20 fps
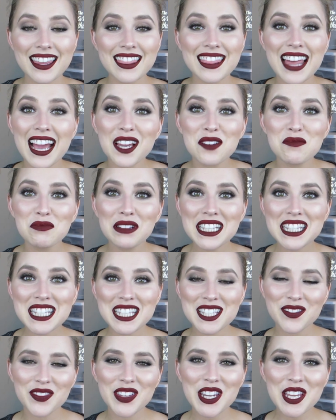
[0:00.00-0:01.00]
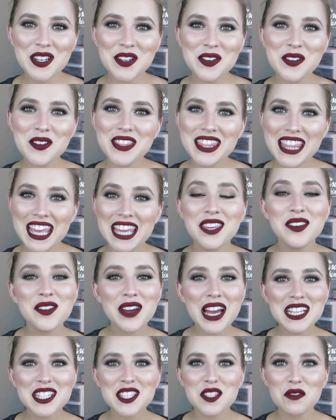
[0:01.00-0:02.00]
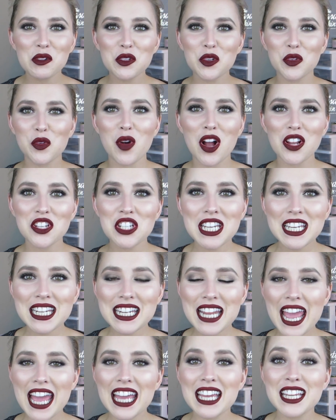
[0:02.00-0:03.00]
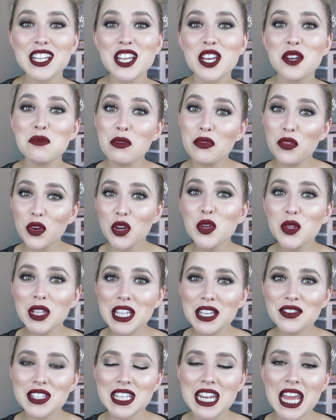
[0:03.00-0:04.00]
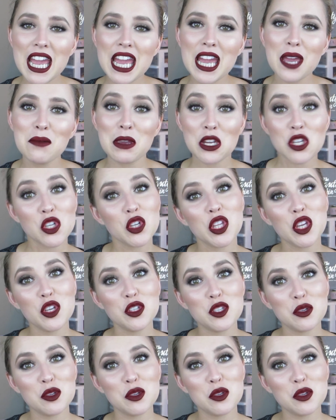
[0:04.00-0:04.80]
That completes this video. Thank you guys so much for watching, and before you leave today, make sure that you